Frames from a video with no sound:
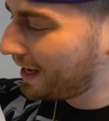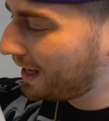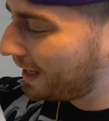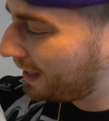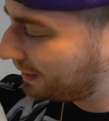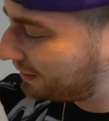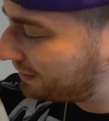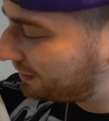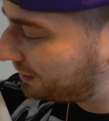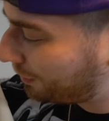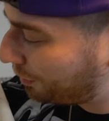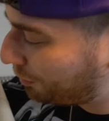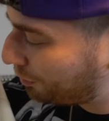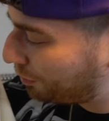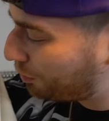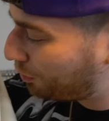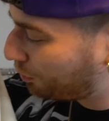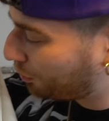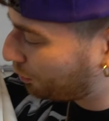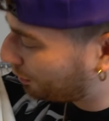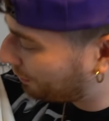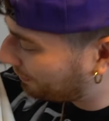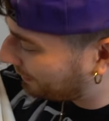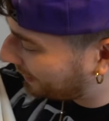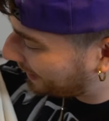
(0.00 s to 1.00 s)
It's so
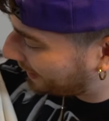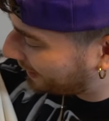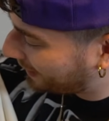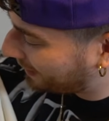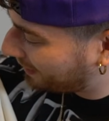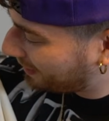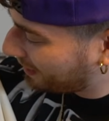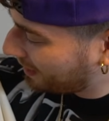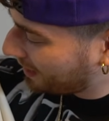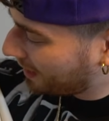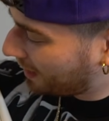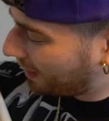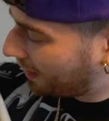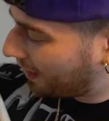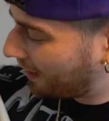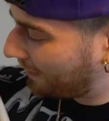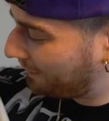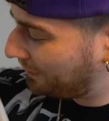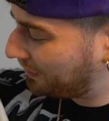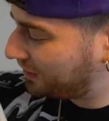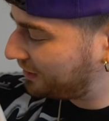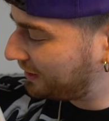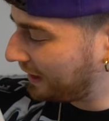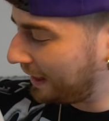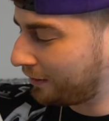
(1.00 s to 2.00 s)
cool, man. Uh,
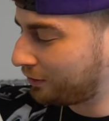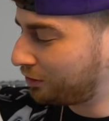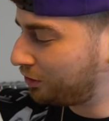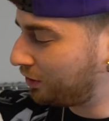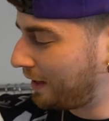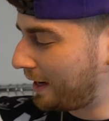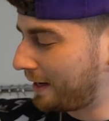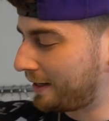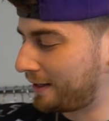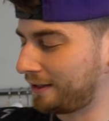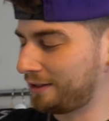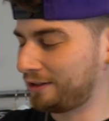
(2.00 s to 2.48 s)
the soundtrack